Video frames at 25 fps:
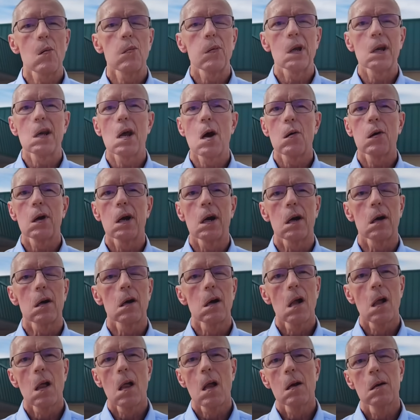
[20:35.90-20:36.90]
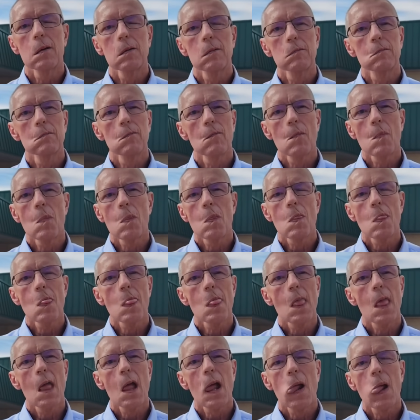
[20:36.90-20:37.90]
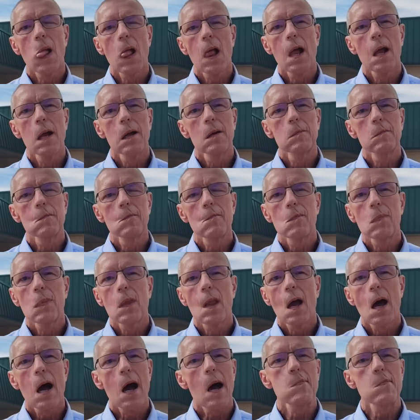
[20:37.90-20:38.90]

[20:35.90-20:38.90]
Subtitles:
Well, how about this? What is your mother's maiden name?